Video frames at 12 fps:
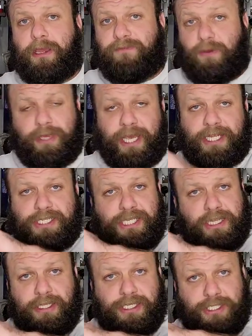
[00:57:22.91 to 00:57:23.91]
If you can't
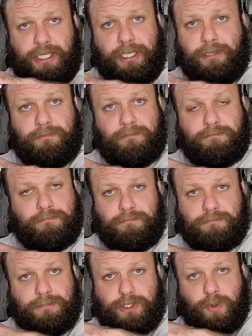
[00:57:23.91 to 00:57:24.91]
set this thing
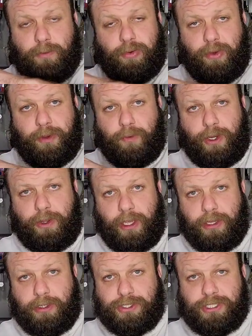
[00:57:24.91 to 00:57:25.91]
to a point where you
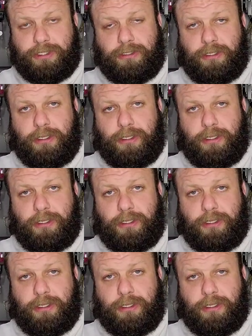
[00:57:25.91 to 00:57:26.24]
can close it,